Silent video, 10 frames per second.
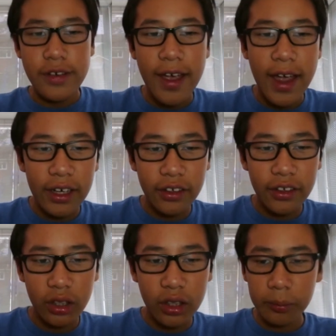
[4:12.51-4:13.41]
And
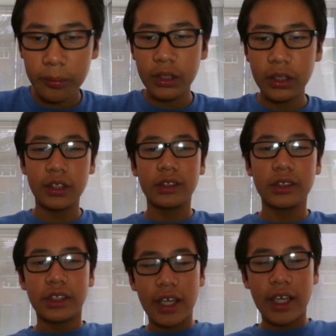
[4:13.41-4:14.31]
um,
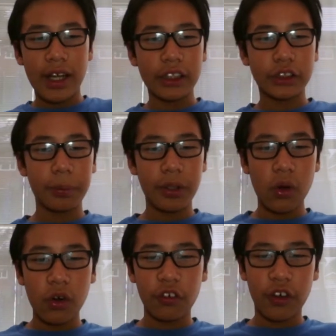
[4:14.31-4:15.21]
yeah, that should be
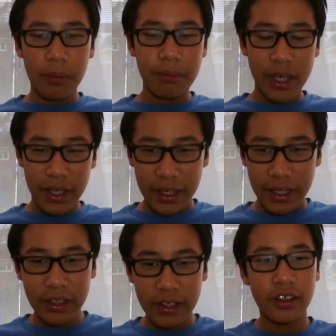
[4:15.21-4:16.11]
all from
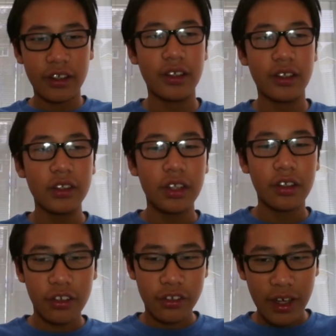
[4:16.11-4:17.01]
me
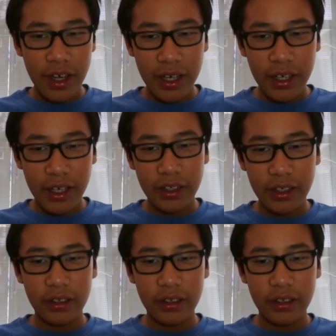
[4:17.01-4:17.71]
today.